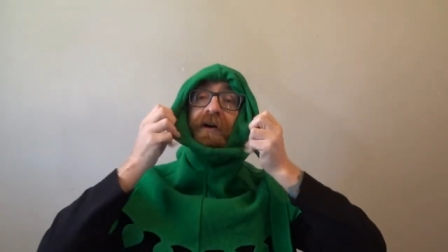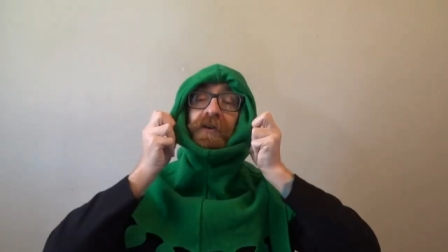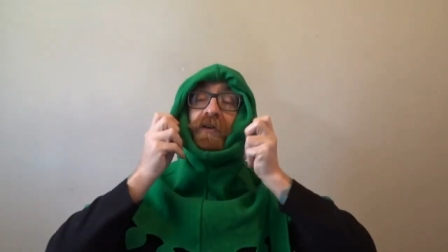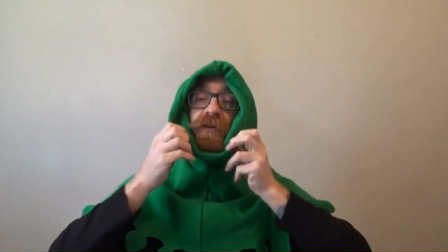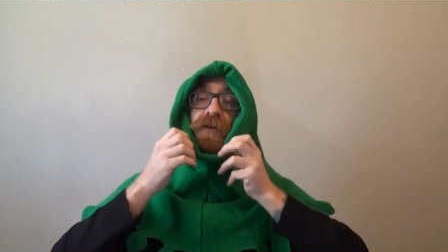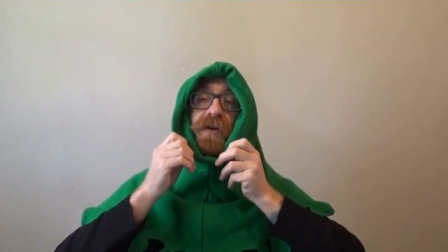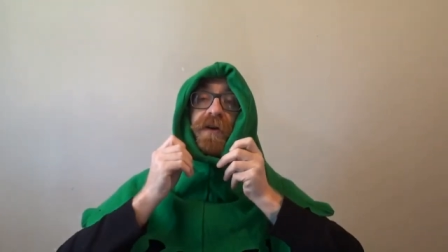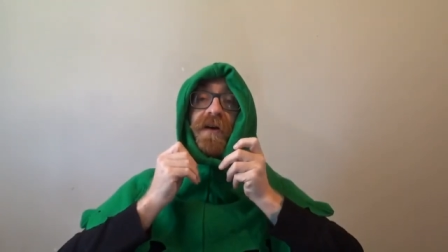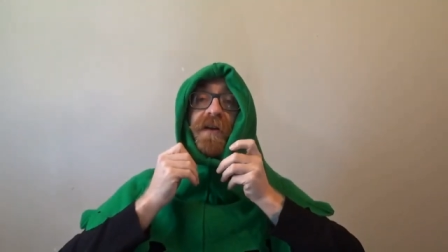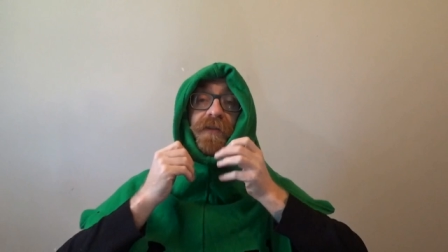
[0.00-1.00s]
all
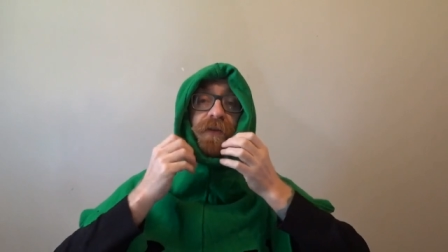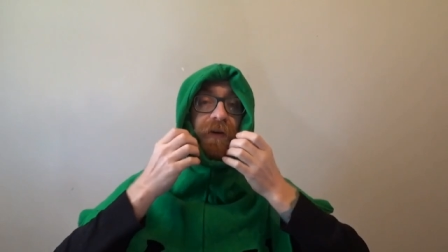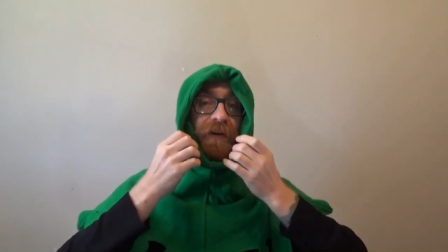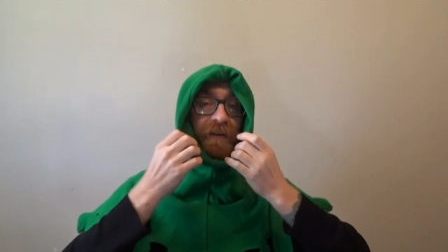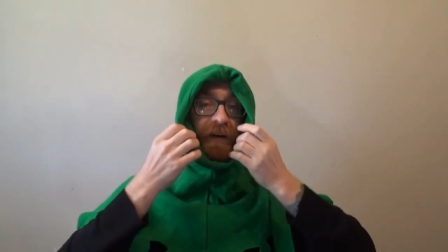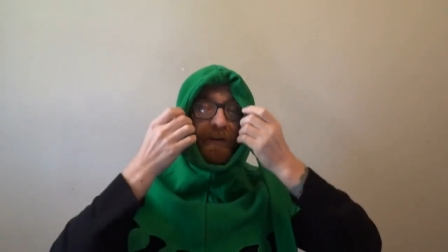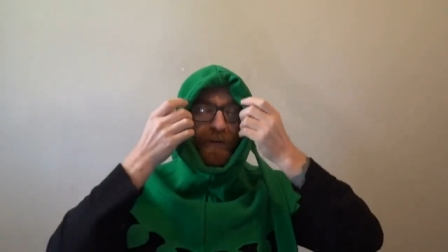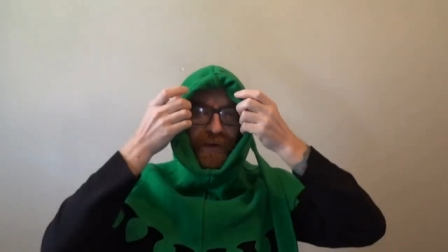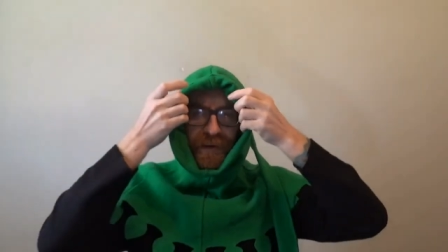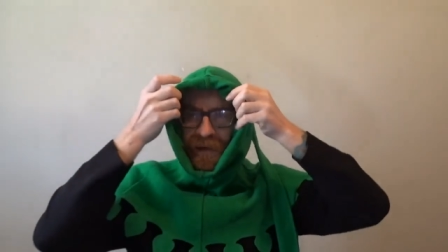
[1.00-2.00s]
through the fourteenth
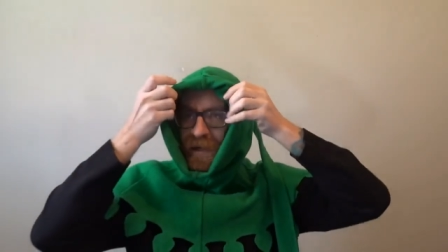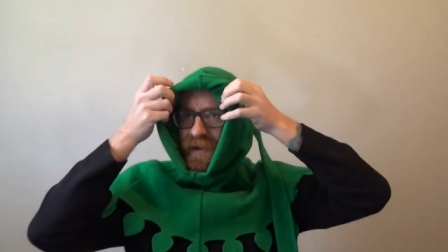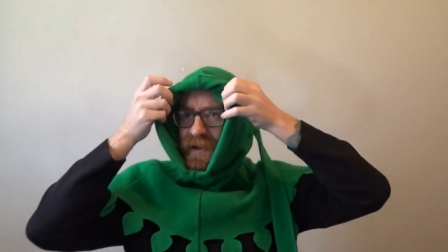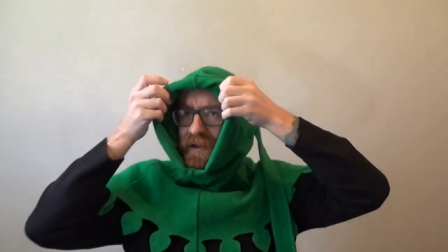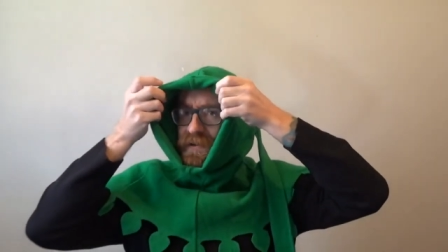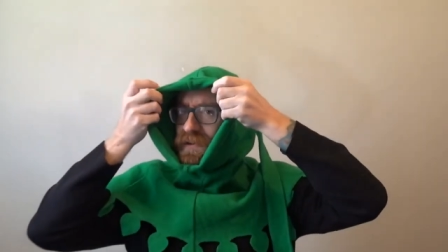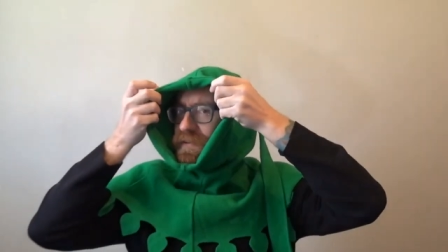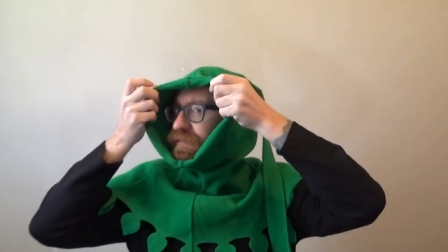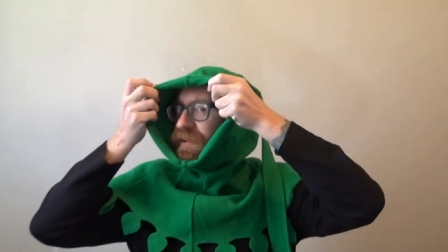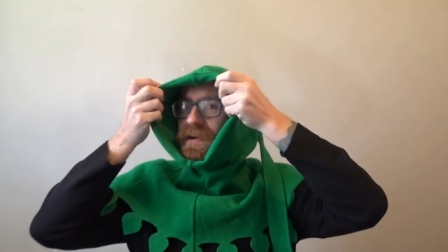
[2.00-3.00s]
century. As
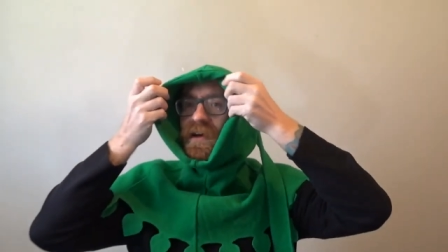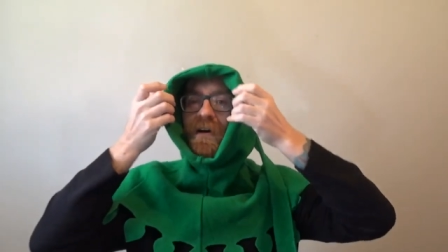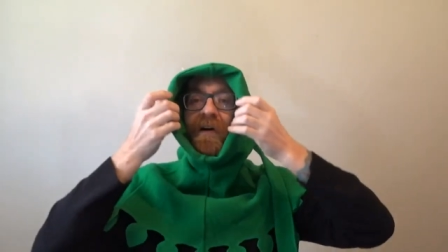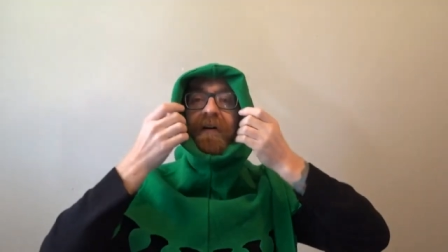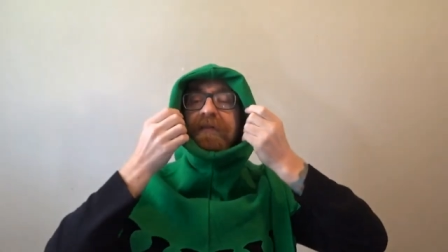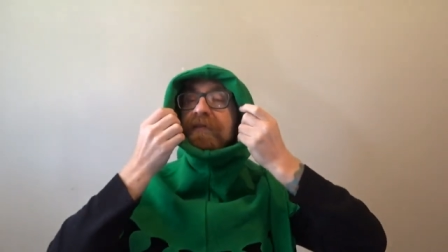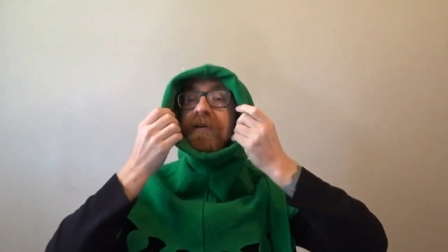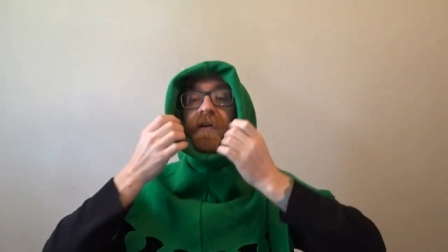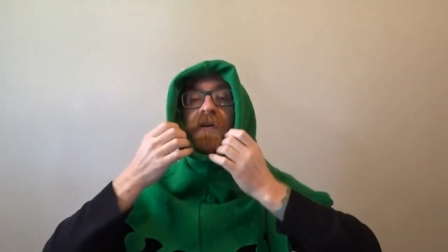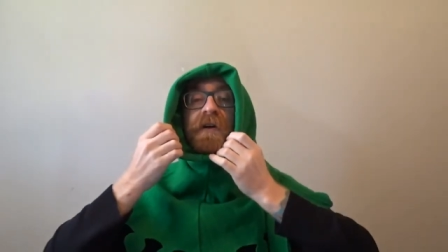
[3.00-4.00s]
I've said,
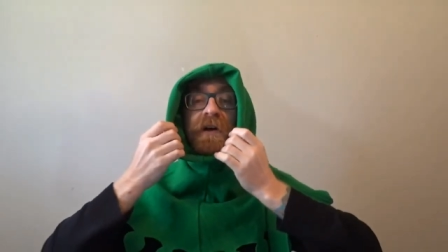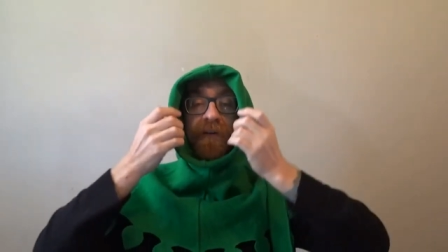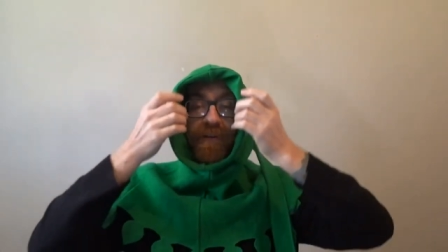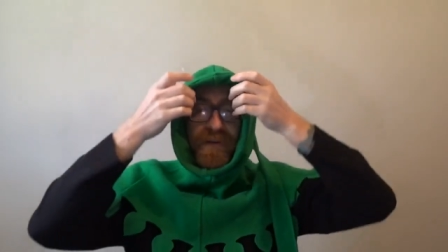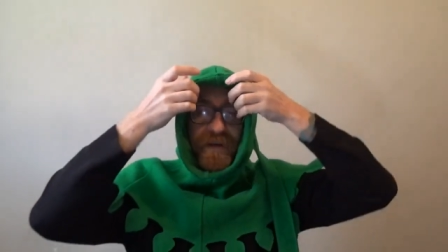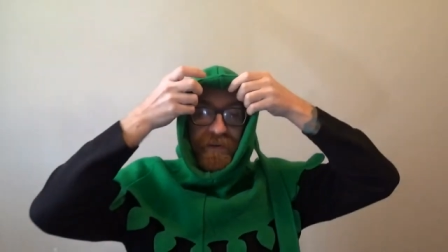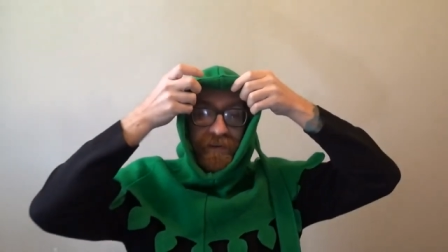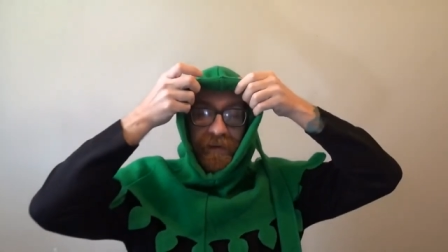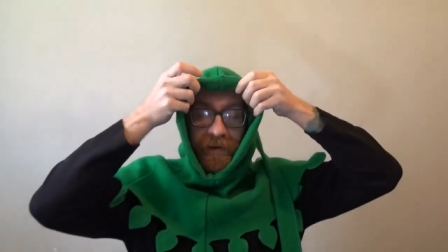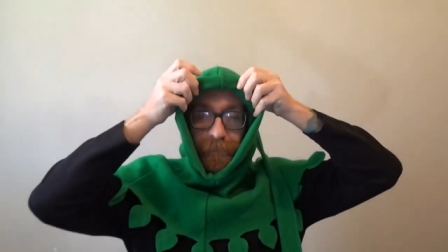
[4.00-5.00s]
I've, if you
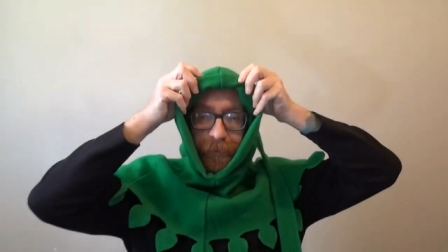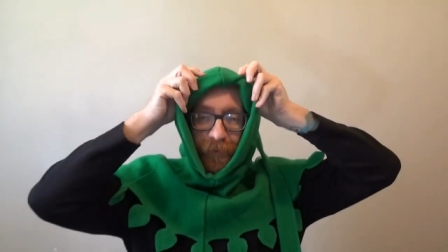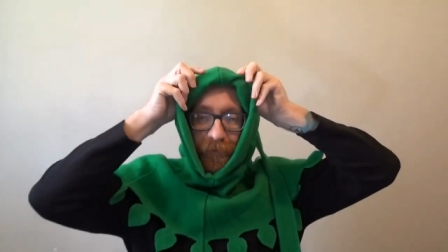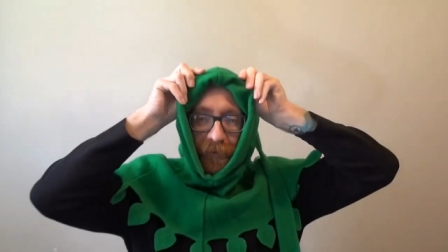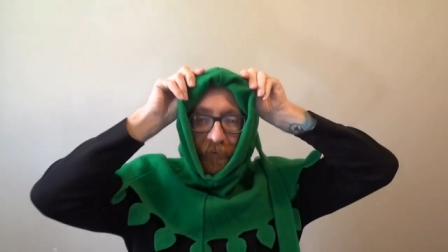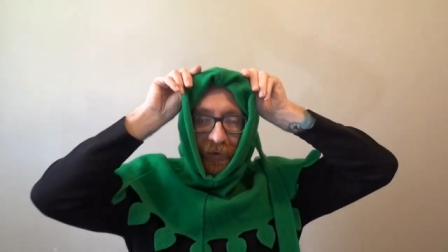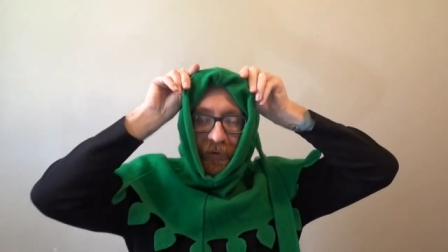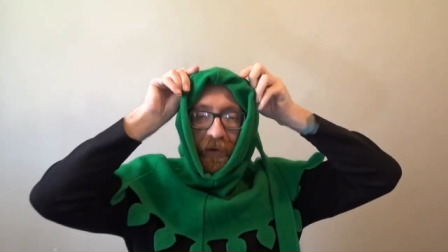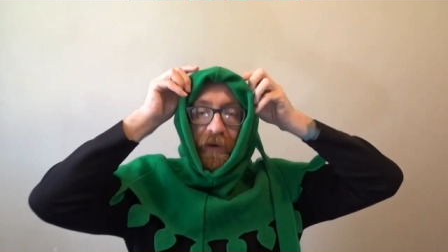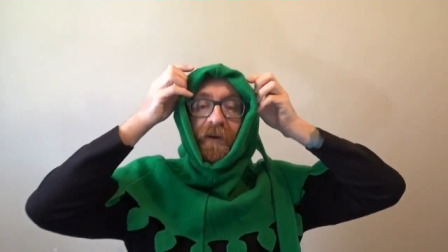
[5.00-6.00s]
need any peripheral
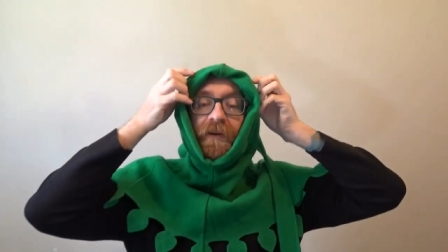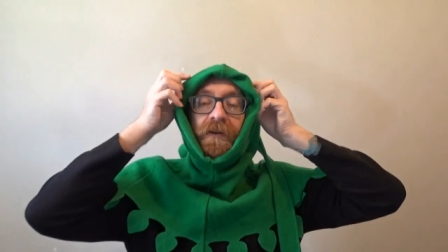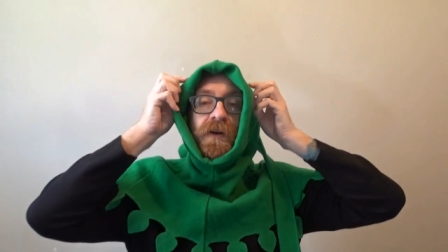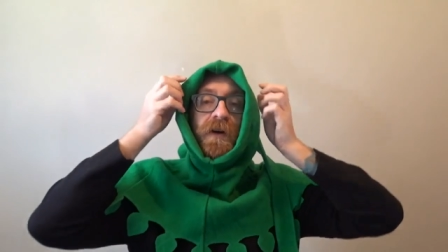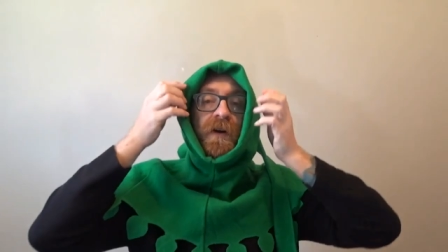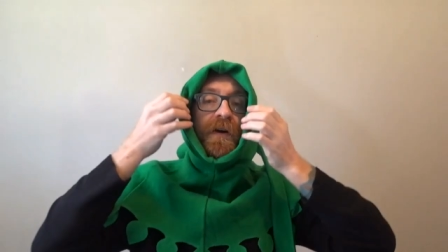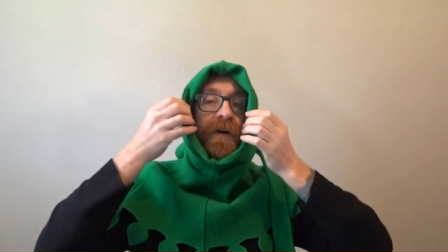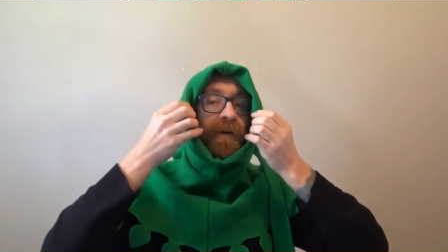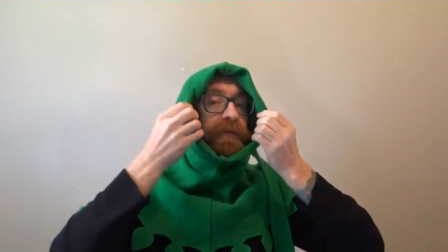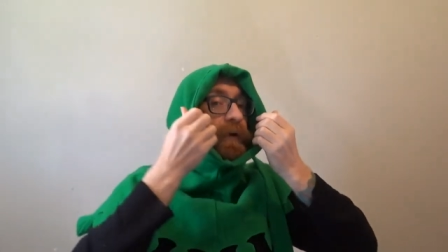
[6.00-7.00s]
vision, you